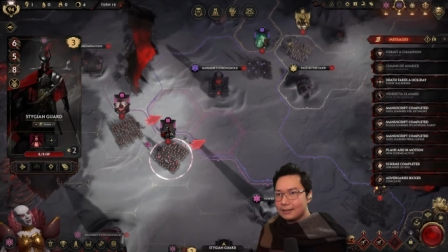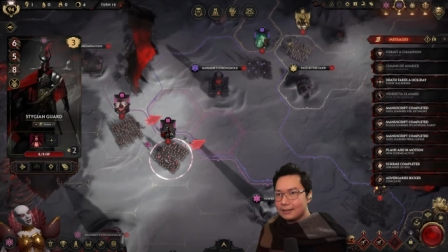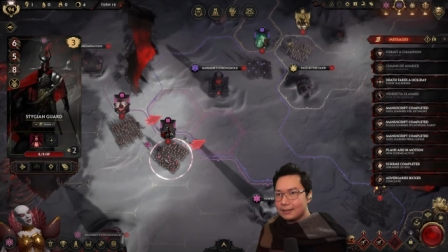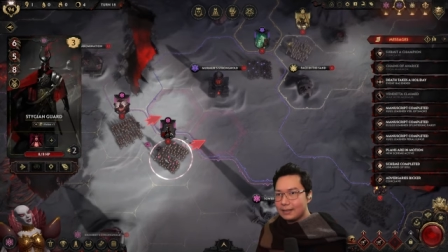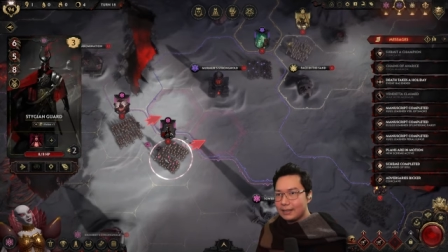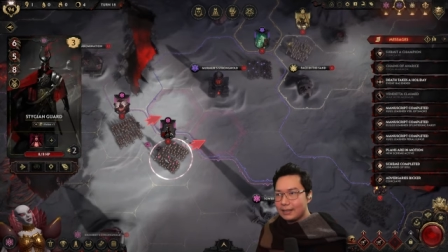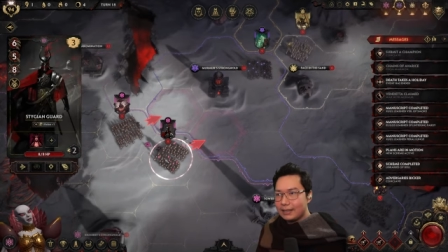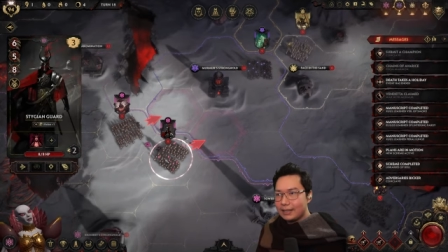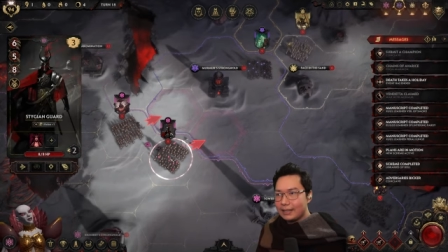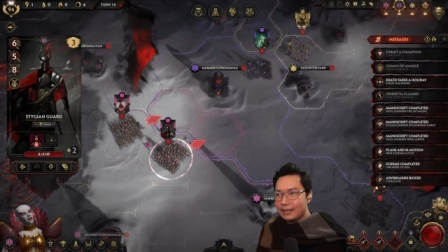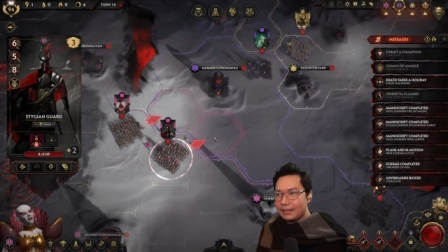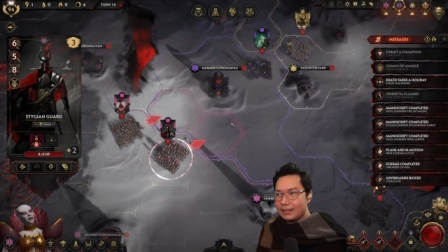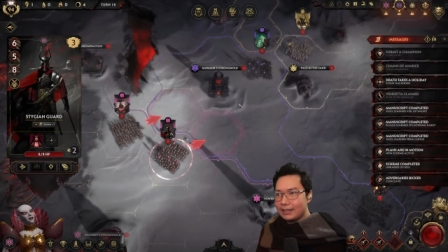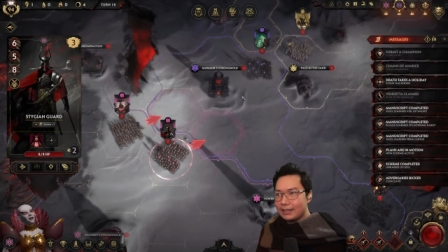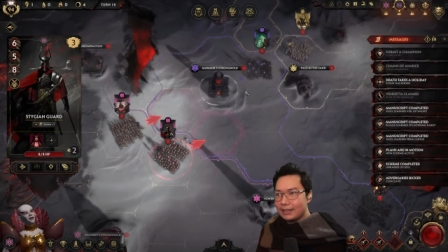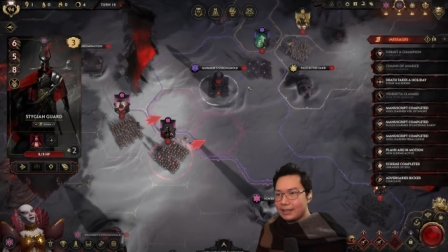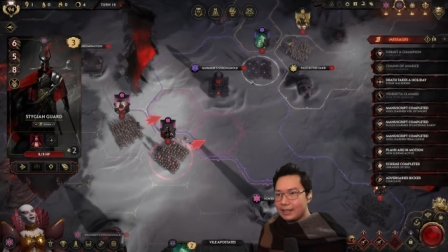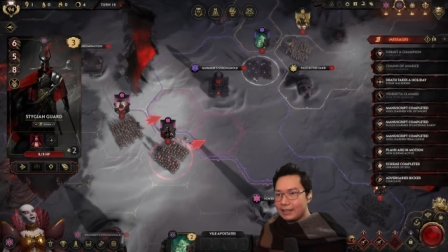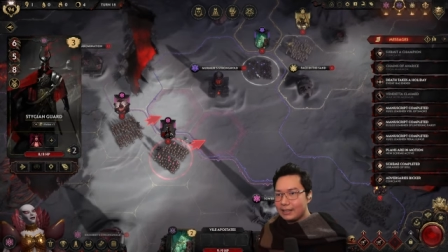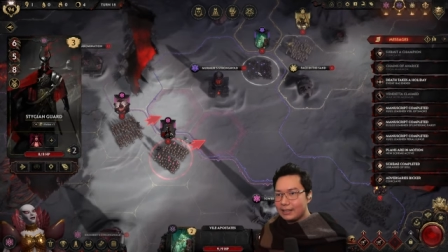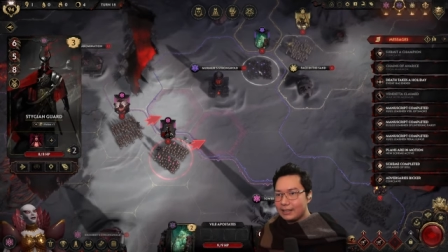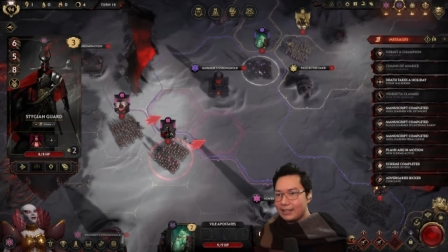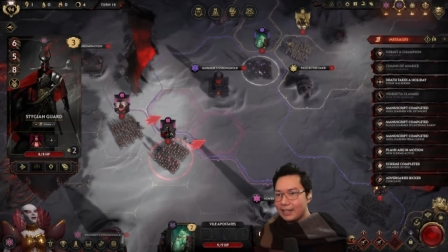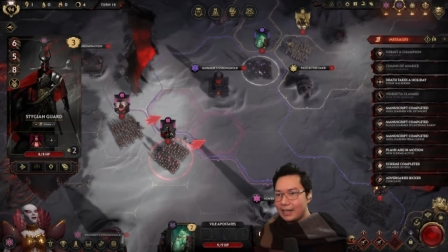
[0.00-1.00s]
it can deal
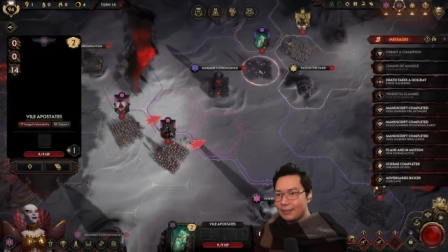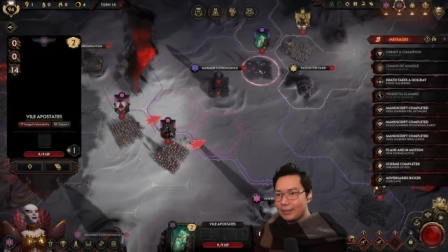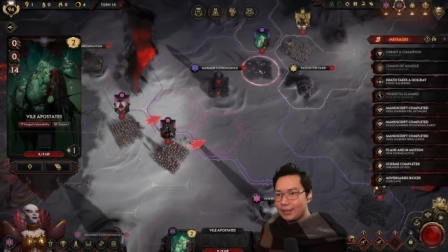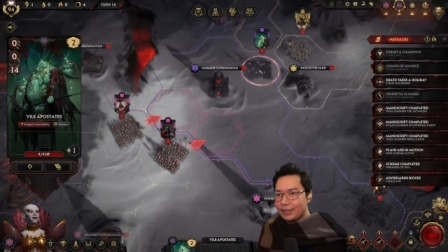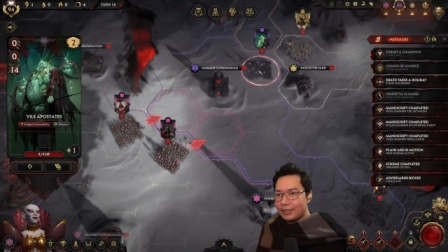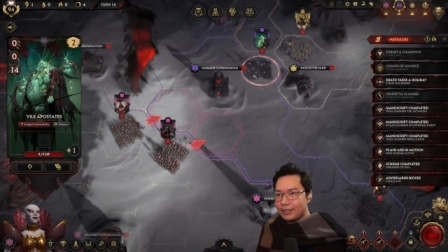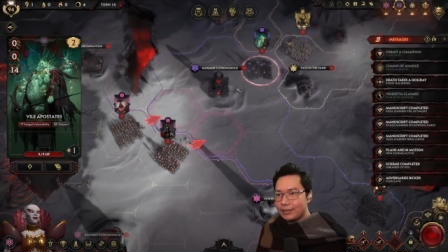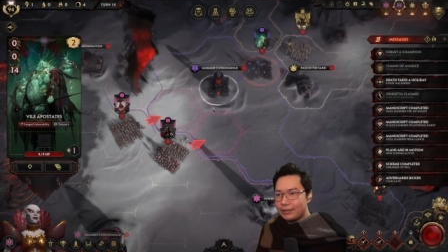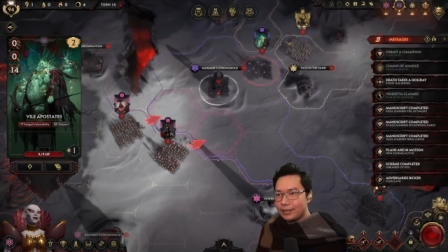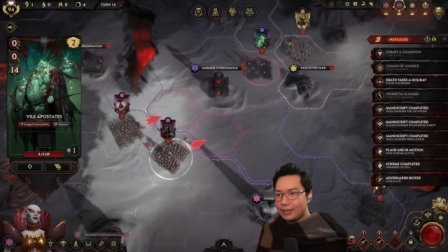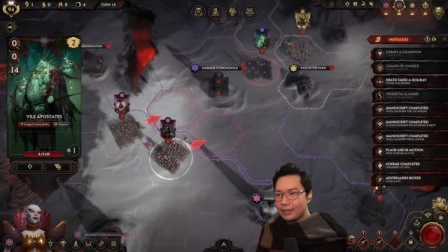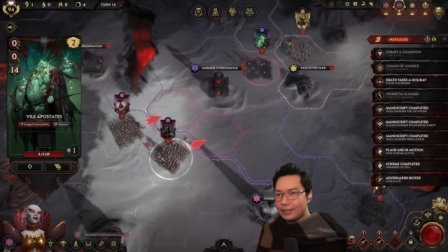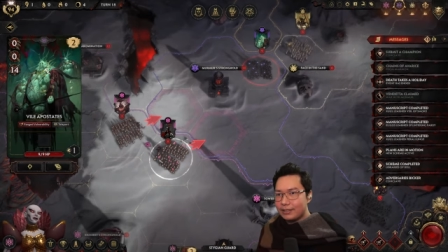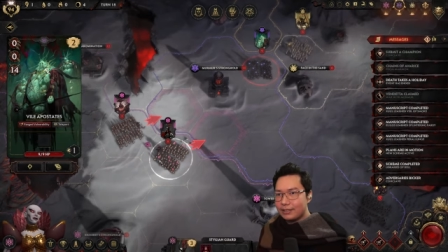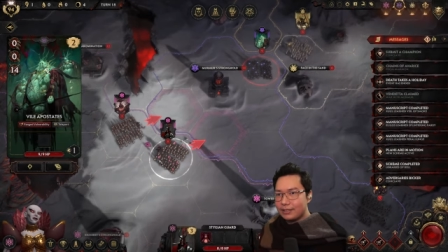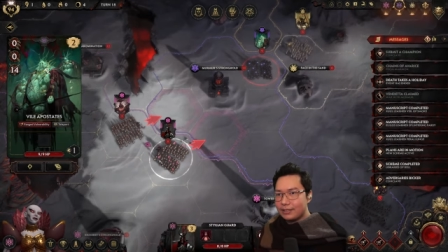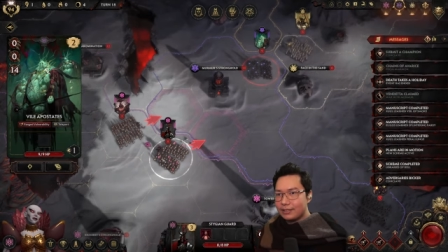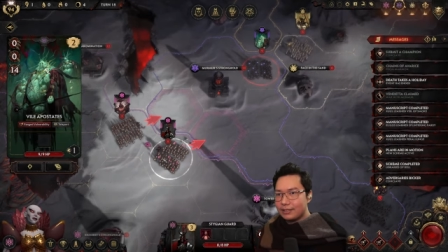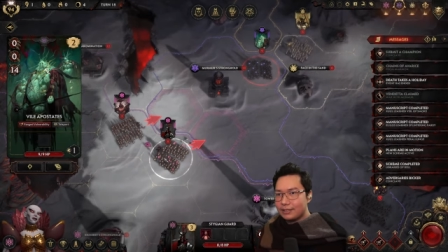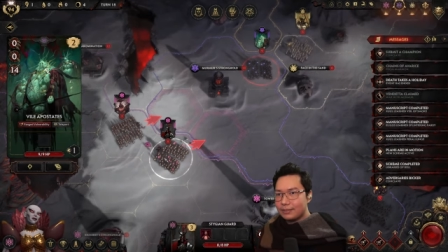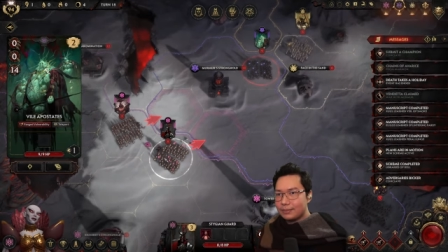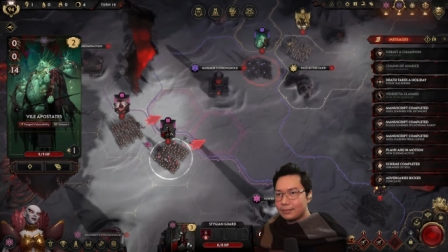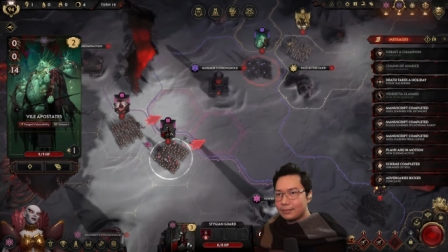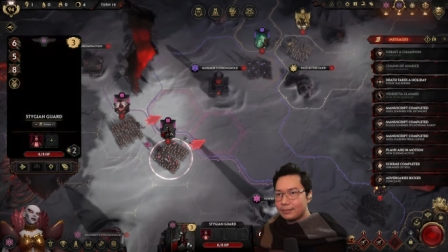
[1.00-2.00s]
any damage to us.